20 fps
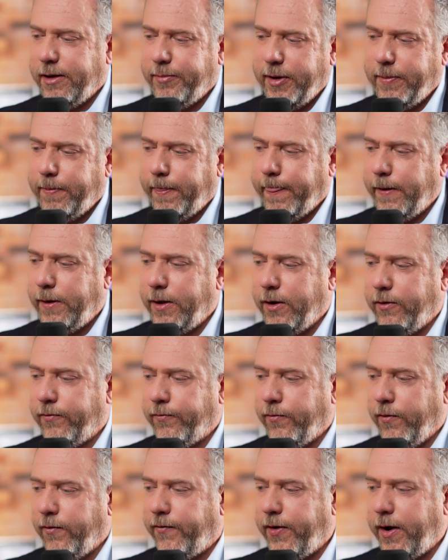I mean,
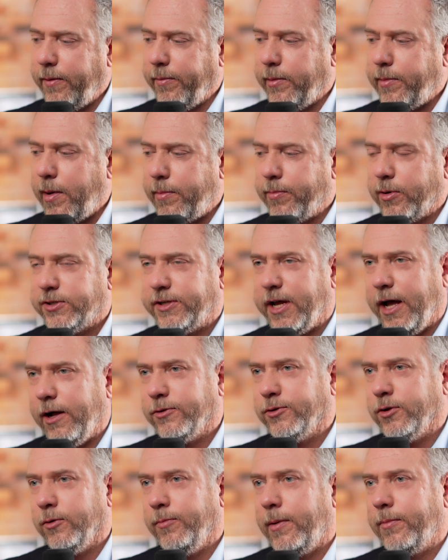family members,
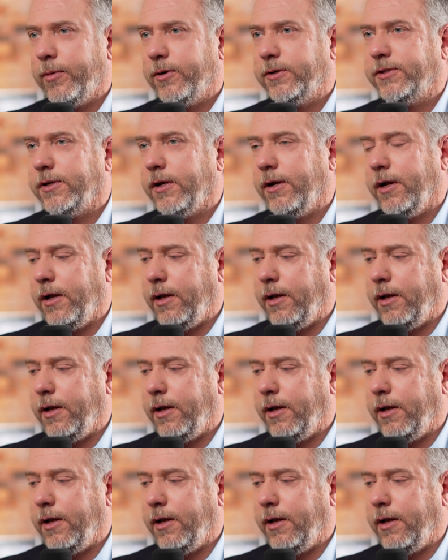household members,